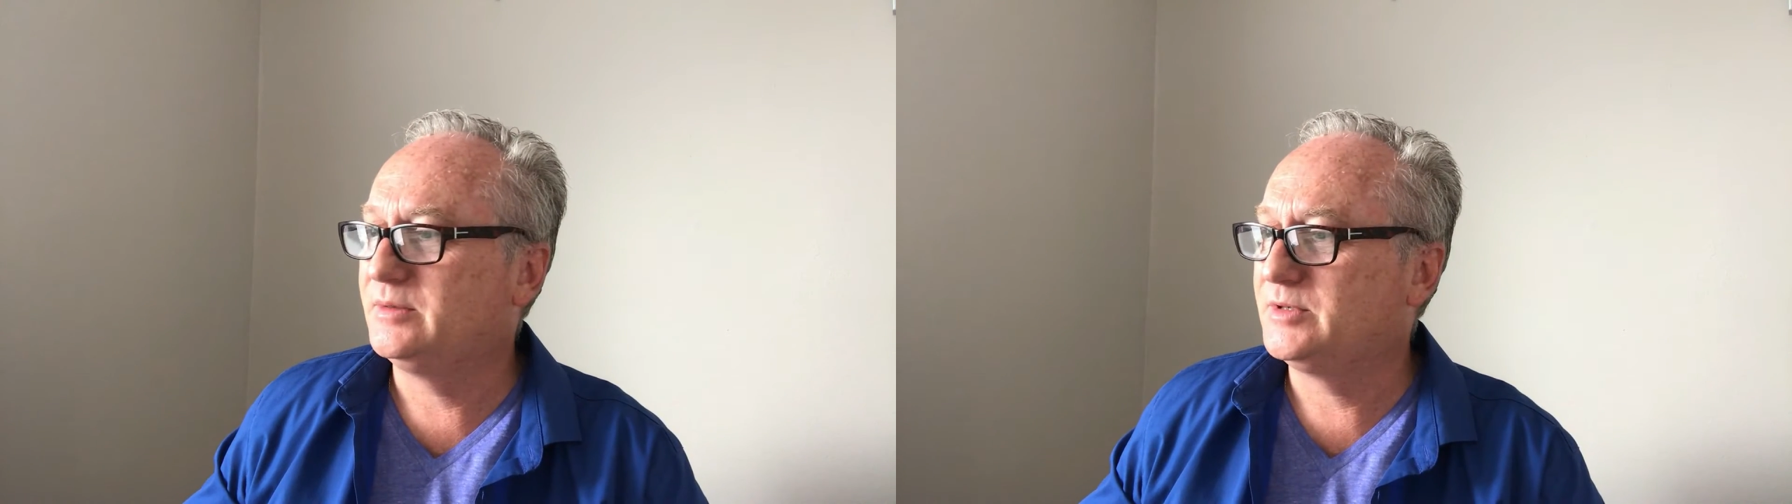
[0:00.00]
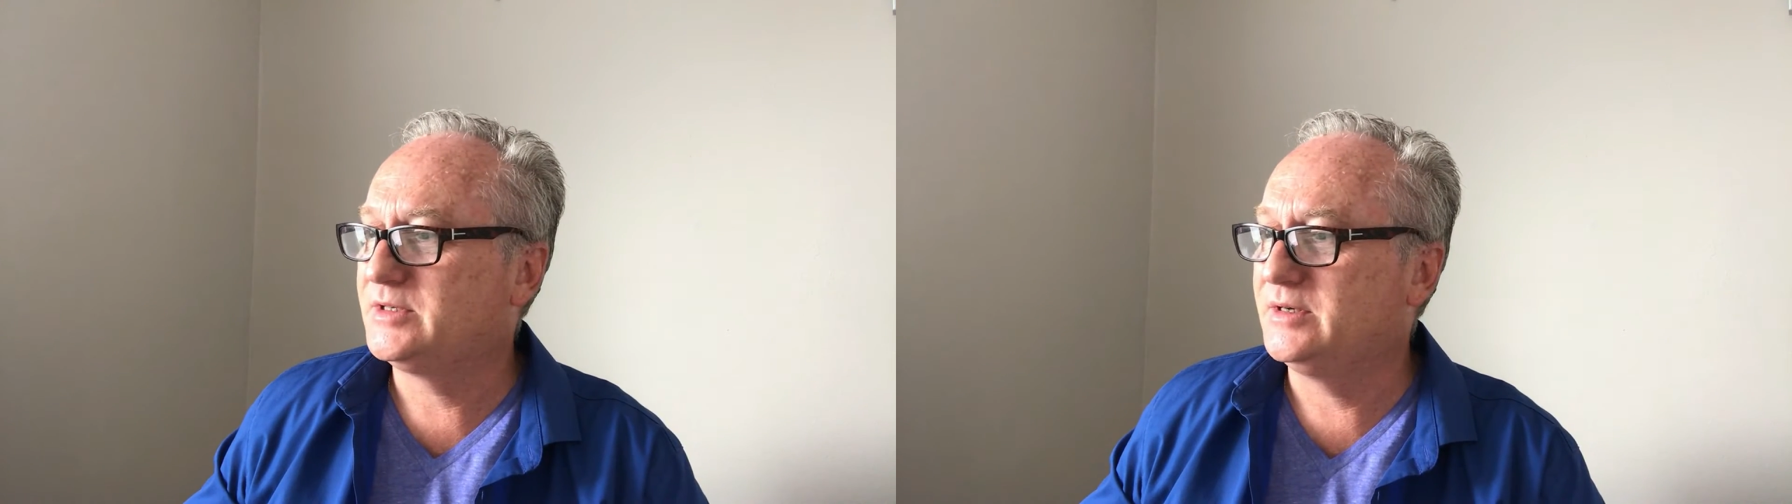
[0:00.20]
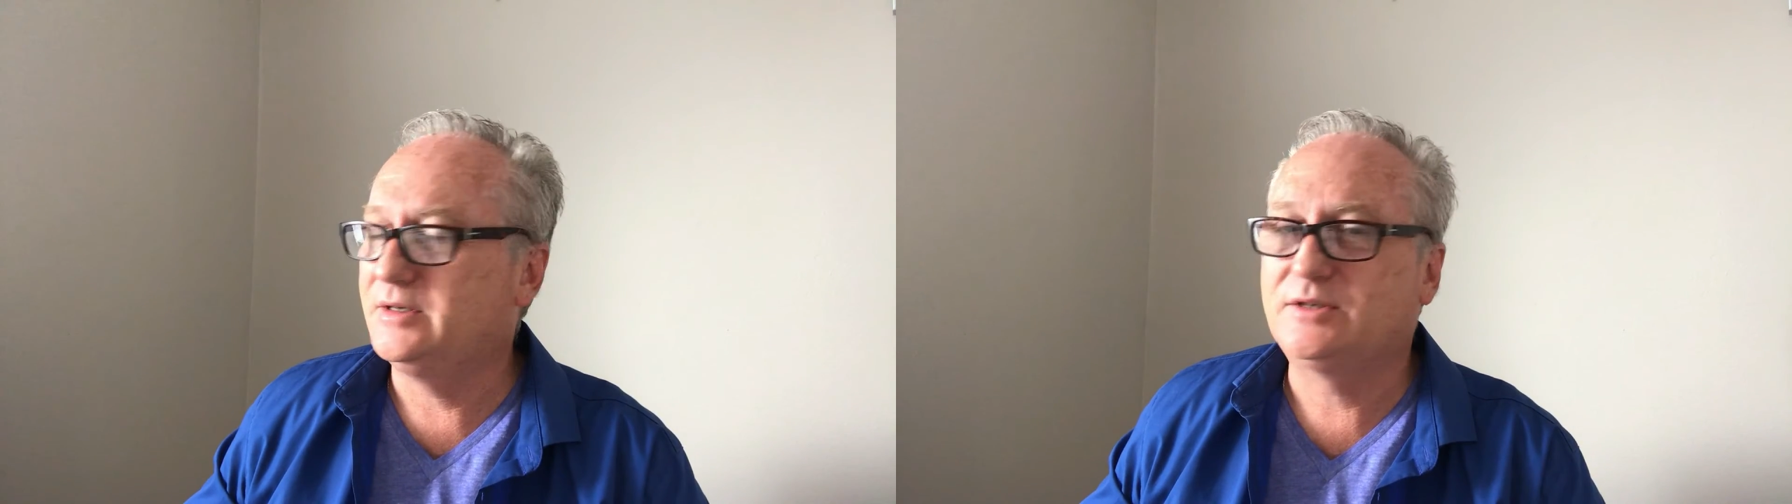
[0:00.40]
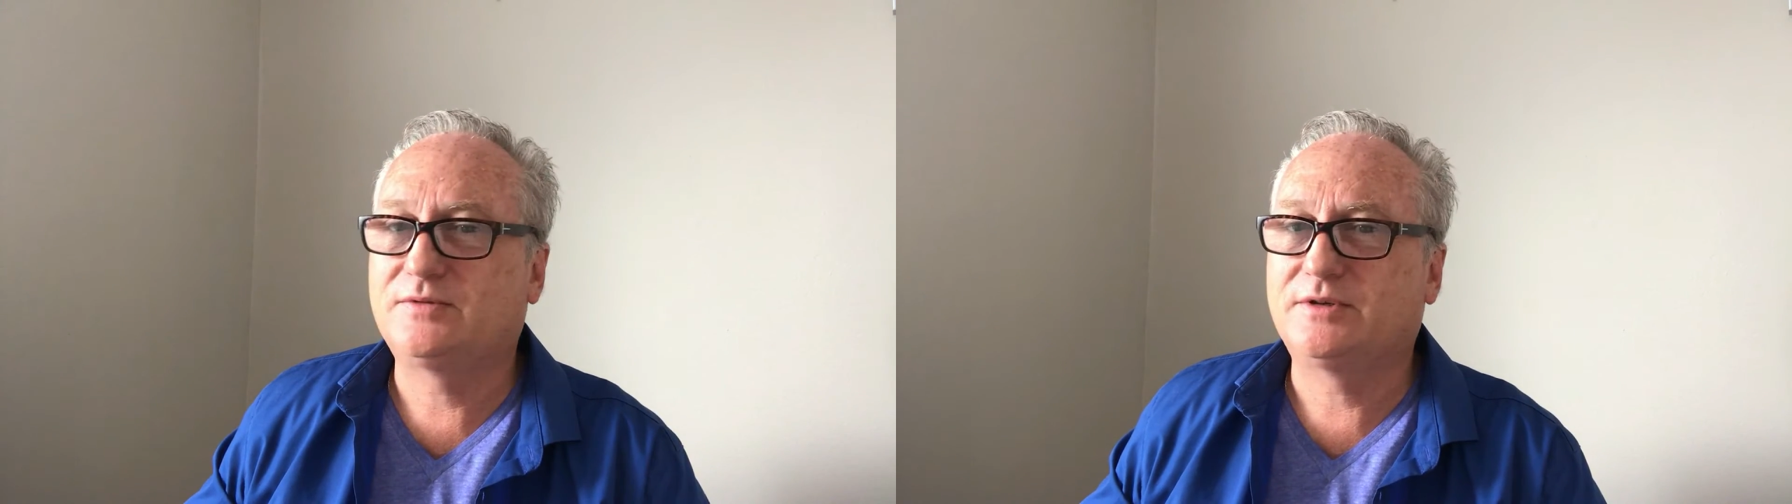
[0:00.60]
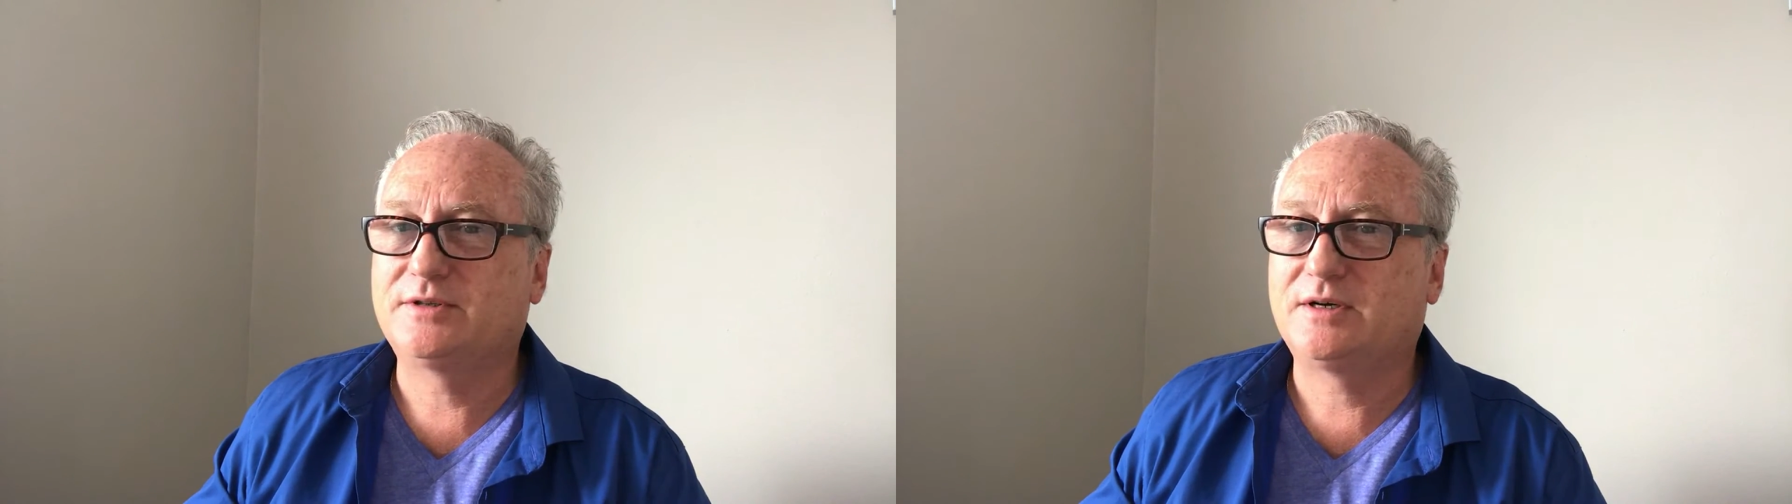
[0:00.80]
the Mercedes
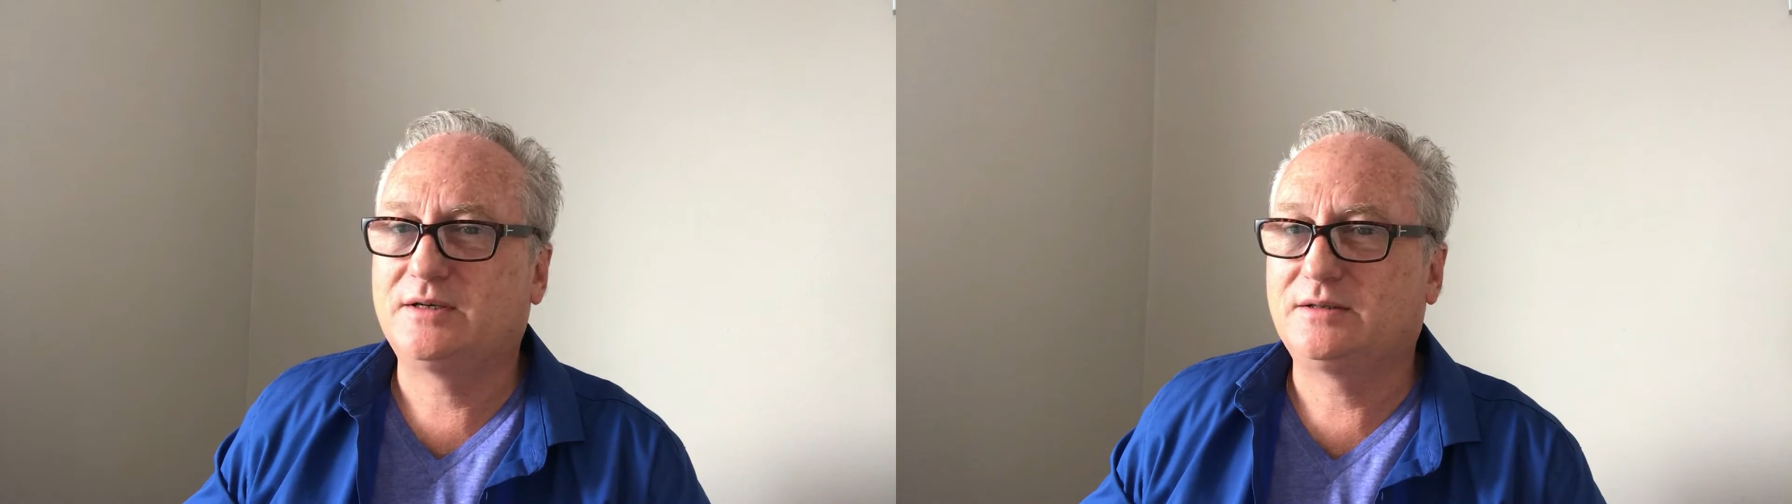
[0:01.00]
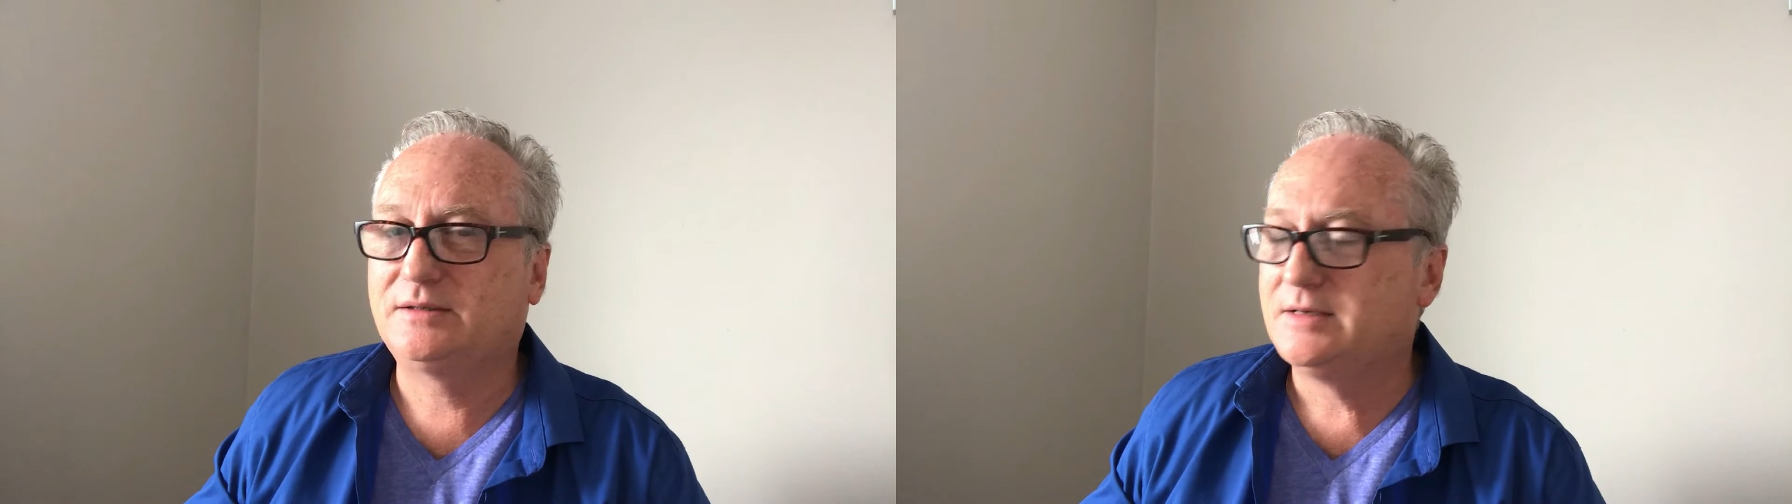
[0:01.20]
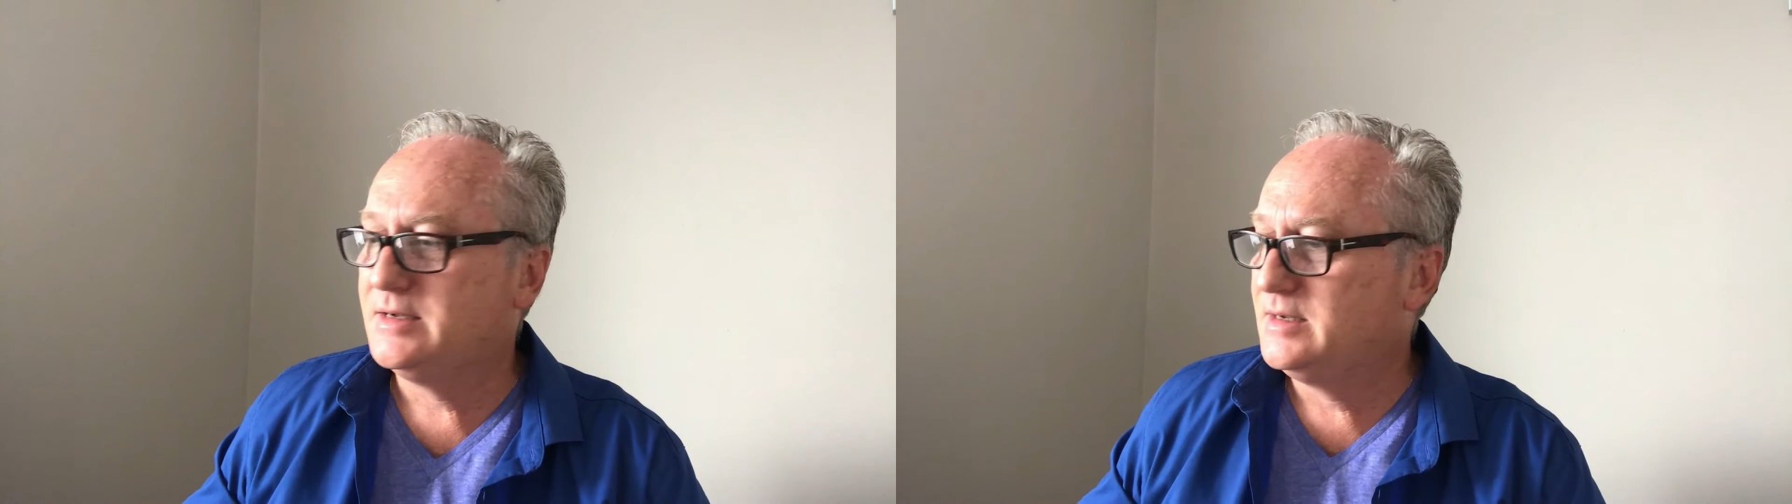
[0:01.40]
for a title.